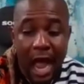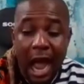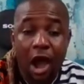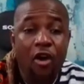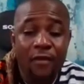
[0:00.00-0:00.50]

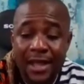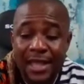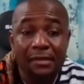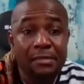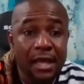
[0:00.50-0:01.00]
awon ma
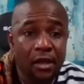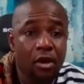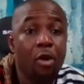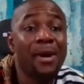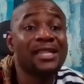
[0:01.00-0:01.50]
ye pin
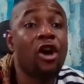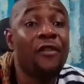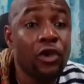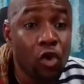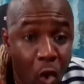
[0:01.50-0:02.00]
o ma sa
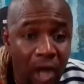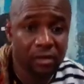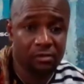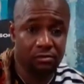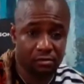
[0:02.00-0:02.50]
won yo
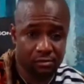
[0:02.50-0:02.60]
won